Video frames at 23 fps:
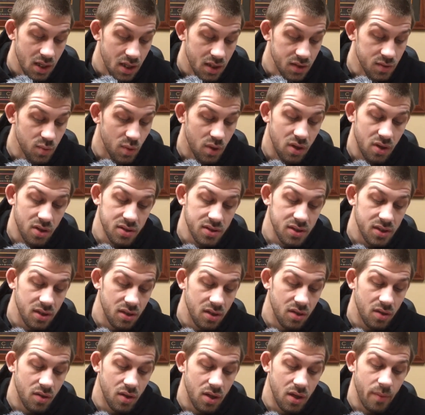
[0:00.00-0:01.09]
as well as
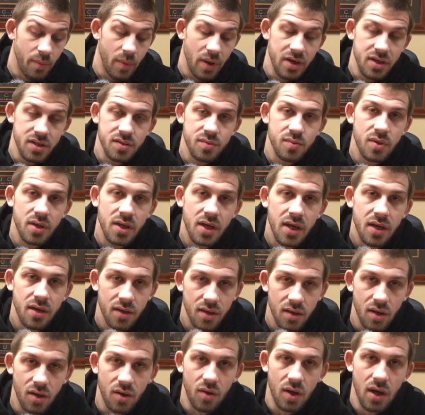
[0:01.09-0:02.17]
I just want to kind
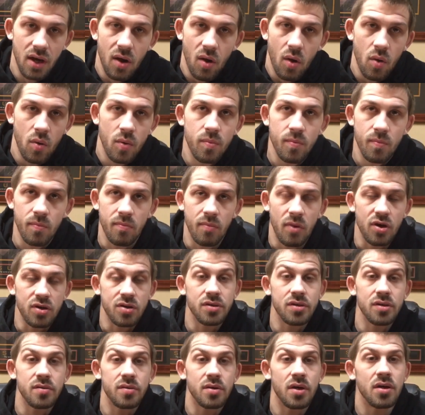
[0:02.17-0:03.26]
of know how
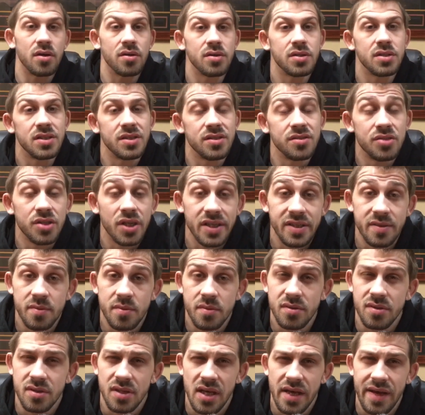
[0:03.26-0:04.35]
martial arts has changed
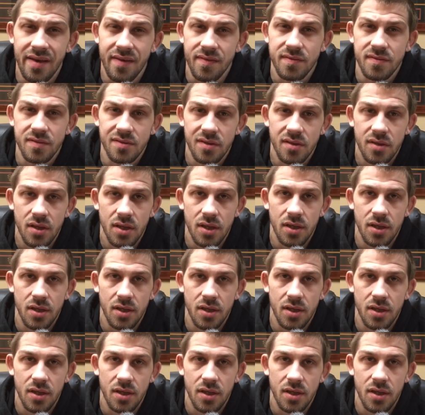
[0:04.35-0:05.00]
people's lives.